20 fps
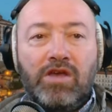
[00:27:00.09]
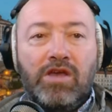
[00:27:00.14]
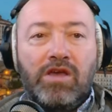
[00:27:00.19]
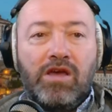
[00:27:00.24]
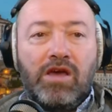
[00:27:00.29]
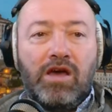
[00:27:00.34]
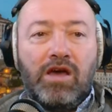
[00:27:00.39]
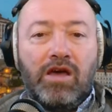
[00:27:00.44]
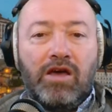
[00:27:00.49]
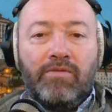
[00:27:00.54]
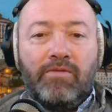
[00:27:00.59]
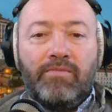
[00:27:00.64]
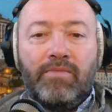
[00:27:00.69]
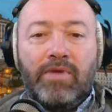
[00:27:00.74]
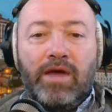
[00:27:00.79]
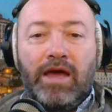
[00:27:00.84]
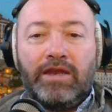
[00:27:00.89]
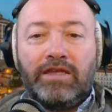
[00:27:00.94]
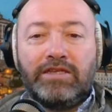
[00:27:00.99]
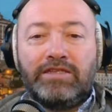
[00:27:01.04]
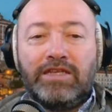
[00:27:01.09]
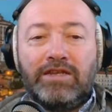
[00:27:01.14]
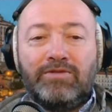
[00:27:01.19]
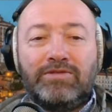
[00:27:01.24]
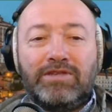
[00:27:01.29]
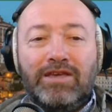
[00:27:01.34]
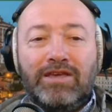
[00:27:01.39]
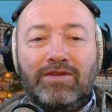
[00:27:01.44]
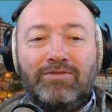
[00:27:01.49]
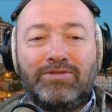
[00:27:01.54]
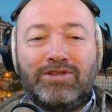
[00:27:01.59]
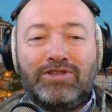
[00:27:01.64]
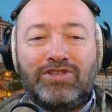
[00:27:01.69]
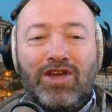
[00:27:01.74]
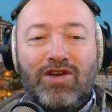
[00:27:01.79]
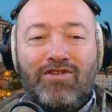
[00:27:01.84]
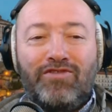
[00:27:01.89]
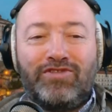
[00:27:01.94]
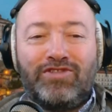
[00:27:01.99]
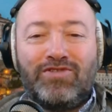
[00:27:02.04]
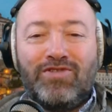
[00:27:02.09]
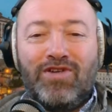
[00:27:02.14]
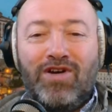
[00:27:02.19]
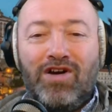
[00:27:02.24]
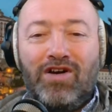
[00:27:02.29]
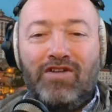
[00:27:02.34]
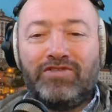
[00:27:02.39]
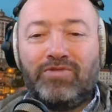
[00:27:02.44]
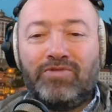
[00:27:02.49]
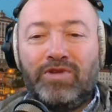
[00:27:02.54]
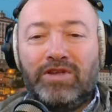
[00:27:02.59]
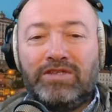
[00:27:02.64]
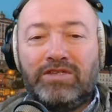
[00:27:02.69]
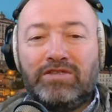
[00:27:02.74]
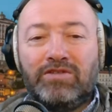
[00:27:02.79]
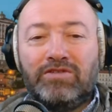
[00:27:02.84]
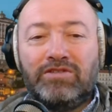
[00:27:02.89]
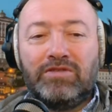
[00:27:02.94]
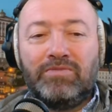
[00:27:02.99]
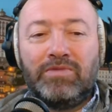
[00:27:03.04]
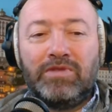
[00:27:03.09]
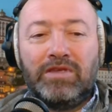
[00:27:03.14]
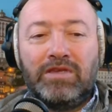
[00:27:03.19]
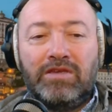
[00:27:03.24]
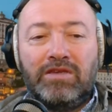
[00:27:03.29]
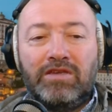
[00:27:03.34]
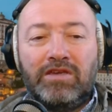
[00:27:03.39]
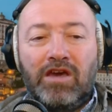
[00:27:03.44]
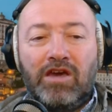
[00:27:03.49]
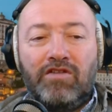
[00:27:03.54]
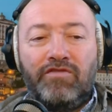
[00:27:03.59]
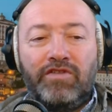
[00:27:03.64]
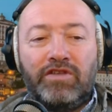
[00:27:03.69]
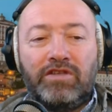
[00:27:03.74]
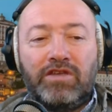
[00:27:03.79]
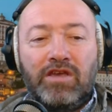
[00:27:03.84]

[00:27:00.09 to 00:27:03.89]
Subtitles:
And I said it was a show of two halves. I wanted to do some of the COVID